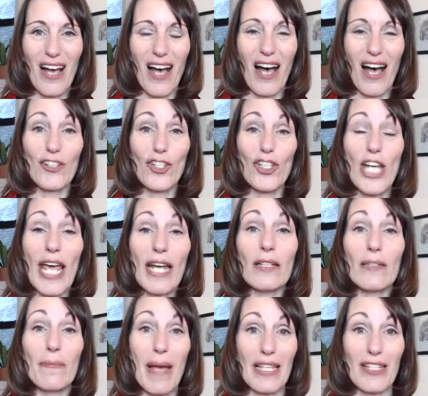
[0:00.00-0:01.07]

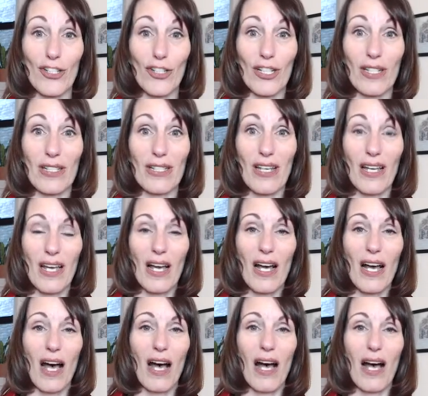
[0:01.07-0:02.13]
channeled messages.
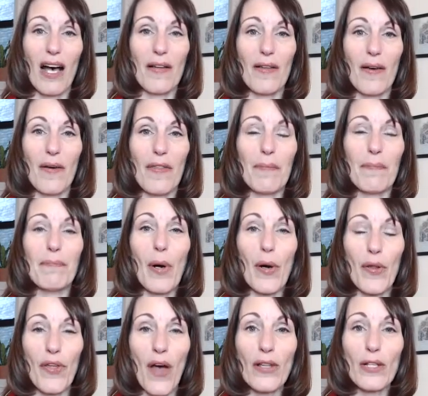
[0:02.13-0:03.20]
I think
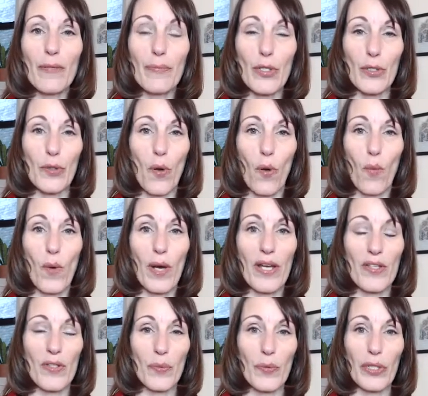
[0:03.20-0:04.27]
Bartholomew
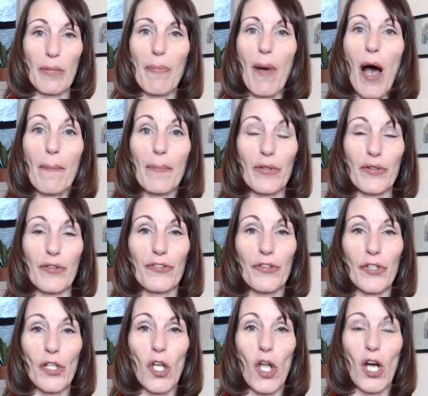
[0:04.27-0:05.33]
was really popular for
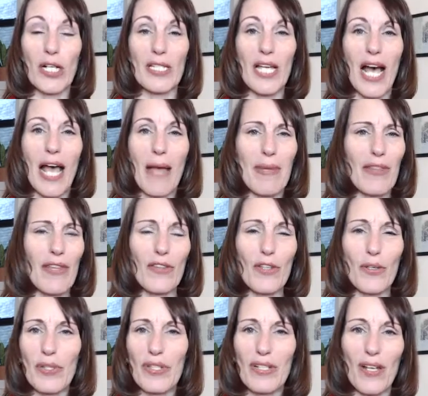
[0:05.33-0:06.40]
a long time. And then there
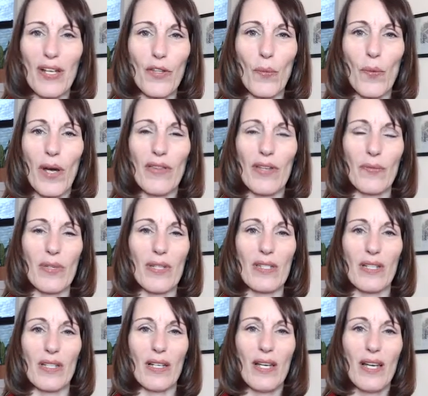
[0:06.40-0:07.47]
was another one that was
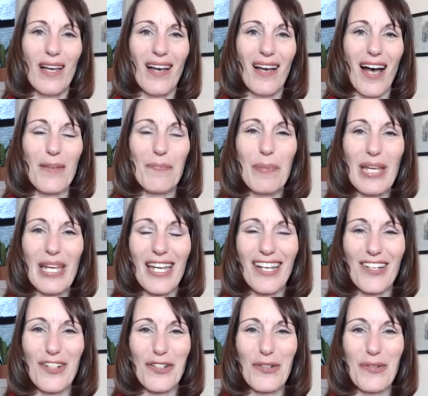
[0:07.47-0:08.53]
a being
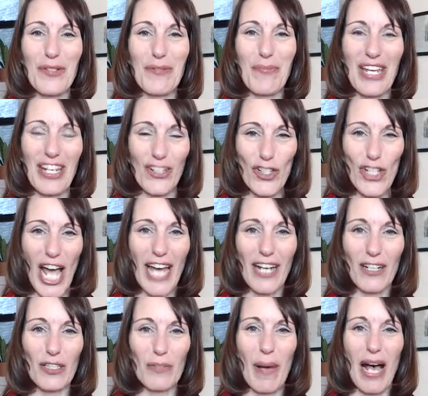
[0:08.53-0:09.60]
who was being
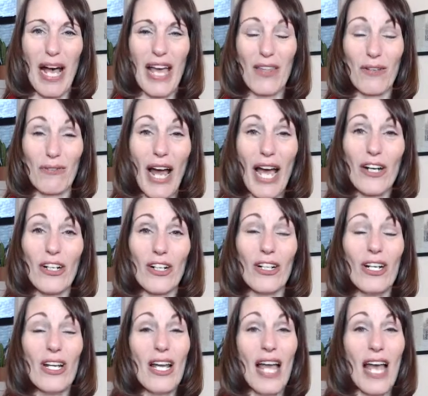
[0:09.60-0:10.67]
channeled by the writer,
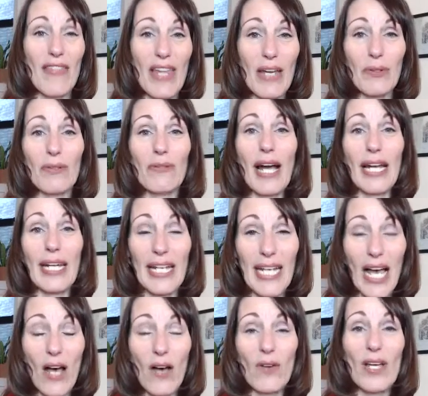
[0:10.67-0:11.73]
and they were writing
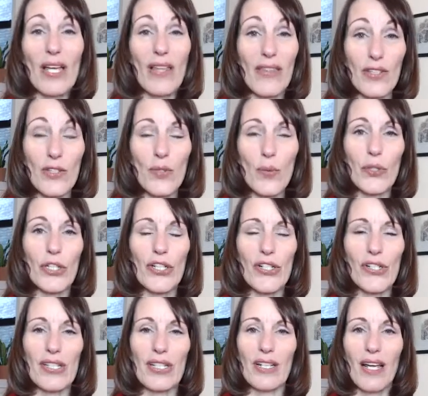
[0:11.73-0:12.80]
out these
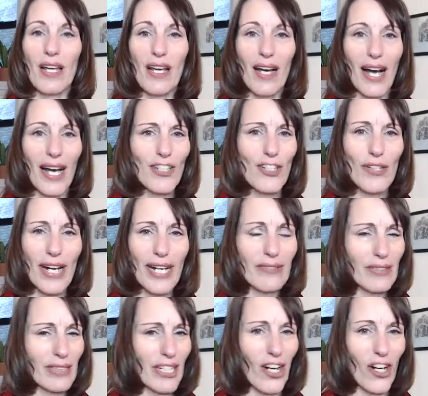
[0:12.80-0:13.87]
words. And I tried
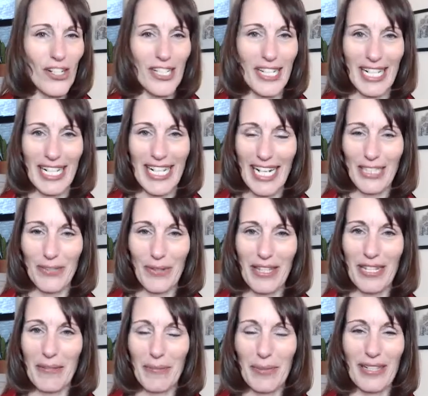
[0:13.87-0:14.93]
really hard to connect with
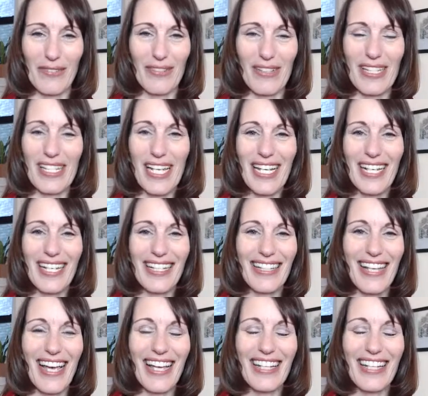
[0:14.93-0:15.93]
it, but it was I